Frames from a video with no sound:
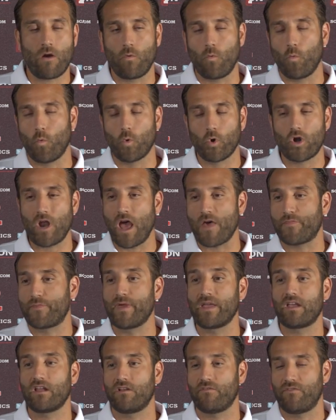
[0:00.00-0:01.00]
we're not
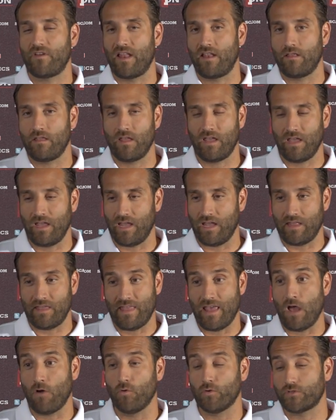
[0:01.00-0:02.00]
thinking of it in
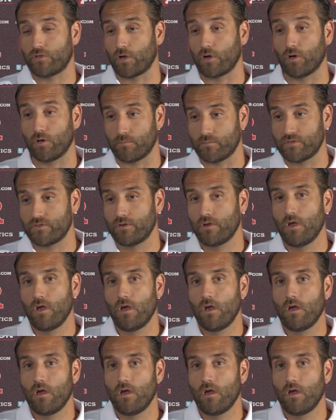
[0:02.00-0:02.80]
those terms.